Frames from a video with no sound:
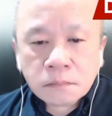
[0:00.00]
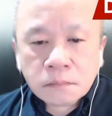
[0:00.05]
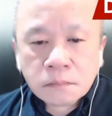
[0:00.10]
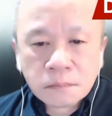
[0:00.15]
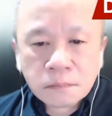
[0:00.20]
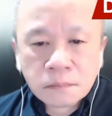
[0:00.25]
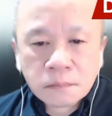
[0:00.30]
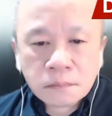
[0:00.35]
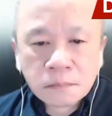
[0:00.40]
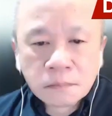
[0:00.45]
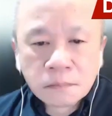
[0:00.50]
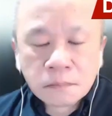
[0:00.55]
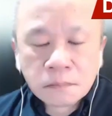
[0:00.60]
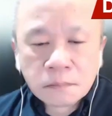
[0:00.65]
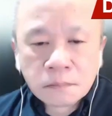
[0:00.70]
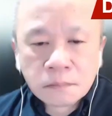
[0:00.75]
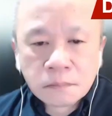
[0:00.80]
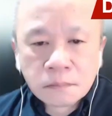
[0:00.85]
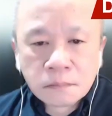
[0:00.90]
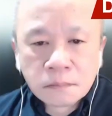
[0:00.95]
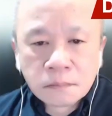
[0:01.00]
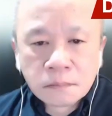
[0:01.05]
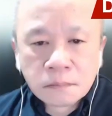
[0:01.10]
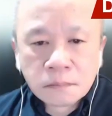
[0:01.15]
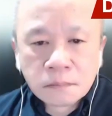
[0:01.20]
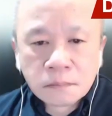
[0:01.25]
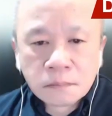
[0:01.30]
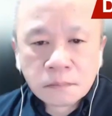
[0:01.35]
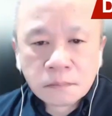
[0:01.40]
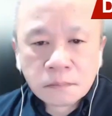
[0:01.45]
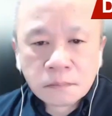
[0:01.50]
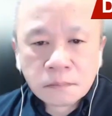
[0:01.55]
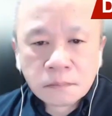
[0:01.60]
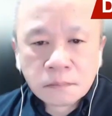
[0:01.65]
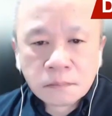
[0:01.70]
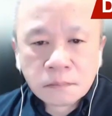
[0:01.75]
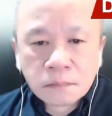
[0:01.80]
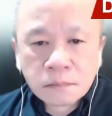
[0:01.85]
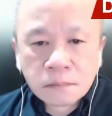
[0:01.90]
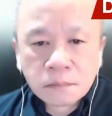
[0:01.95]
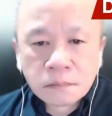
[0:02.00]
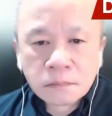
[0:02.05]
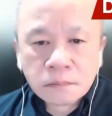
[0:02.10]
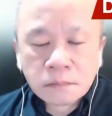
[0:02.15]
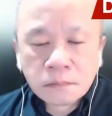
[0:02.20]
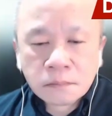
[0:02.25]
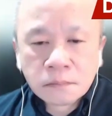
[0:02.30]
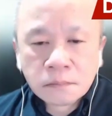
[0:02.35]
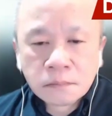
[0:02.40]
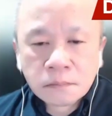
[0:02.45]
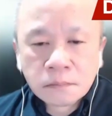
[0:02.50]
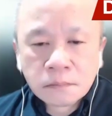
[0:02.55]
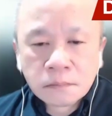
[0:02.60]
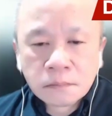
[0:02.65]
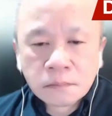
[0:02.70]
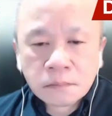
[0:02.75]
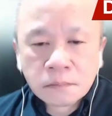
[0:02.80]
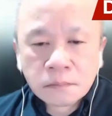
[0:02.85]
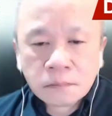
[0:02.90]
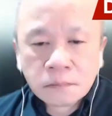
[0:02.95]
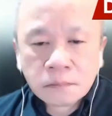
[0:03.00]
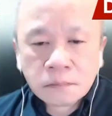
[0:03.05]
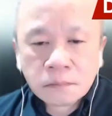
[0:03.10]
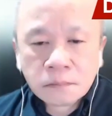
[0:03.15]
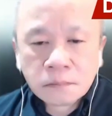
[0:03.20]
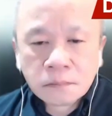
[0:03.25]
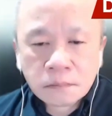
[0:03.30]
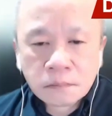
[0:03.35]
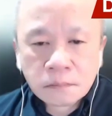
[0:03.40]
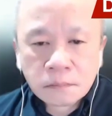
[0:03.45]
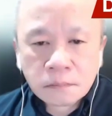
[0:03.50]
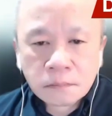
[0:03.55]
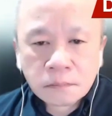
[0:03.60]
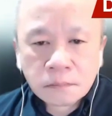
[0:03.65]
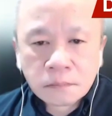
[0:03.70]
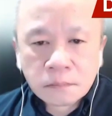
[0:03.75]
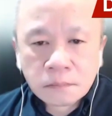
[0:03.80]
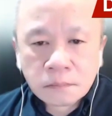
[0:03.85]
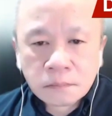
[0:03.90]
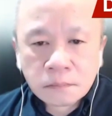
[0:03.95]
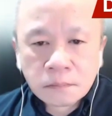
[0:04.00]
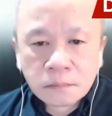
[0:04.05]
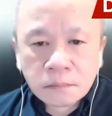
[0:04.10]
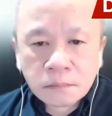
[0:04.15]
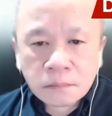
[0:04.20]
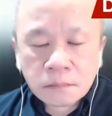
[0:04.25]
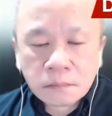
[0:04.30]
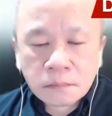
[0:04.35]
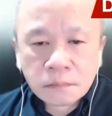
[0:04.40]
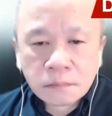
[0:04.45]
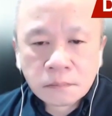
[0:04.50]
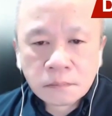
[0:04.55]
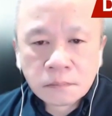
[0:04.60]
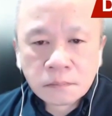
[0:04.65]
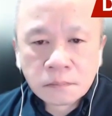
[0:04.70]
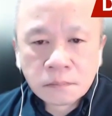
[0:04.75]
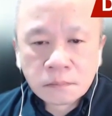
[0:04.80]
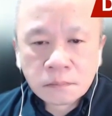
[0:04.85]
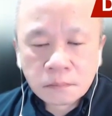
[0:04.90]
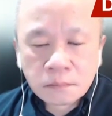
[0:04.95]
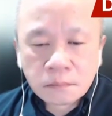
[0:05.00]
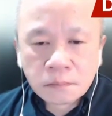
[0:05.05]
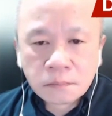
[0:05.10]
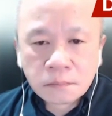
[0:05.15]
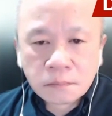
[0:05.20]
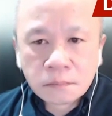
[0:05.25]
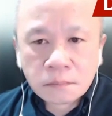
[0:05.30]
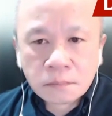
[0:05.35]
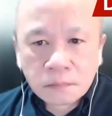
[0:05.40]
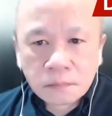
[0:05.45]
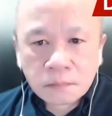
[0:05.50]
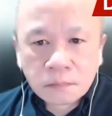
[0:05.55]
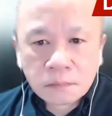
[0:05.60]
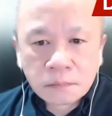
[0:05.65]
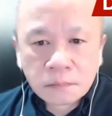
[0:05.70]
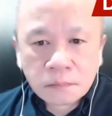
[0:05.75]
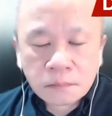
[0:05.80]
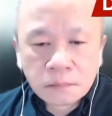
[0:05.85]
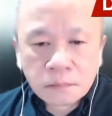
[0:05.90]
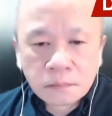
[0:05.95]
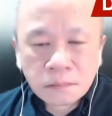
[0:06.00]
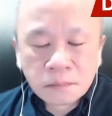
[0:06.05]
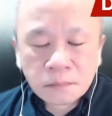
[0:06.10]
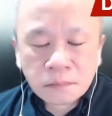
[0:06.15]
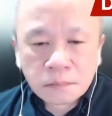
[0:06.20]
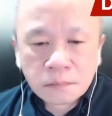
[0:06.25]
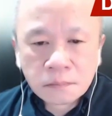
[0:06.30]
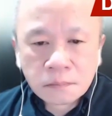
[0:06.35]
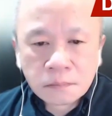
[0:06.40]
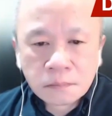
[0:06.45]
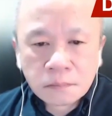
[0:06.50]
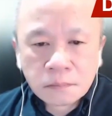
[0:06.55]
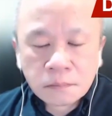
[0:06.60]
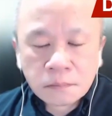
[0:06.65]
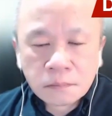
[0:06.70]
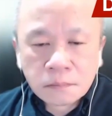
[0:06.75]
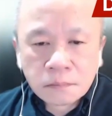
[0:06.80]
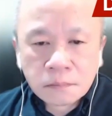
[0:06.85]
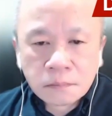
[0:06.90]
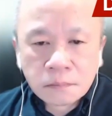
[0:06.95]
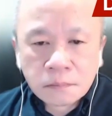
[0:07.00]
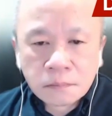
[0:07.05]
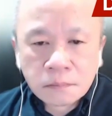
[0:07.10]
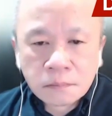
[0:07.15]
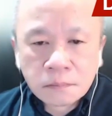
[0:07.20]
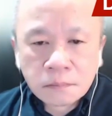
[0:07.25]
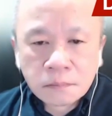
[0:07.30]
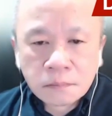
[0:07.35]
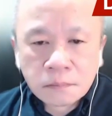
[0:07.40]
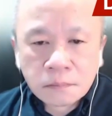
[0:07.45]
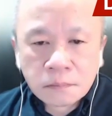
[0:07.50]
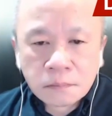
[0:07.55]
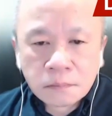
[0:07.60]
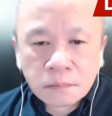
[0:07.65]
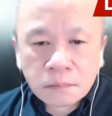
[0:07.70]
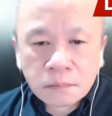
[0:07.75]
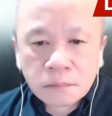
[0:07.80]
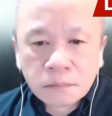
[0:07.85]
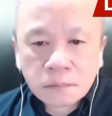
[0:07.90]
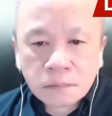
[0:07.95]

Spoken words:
[no speech]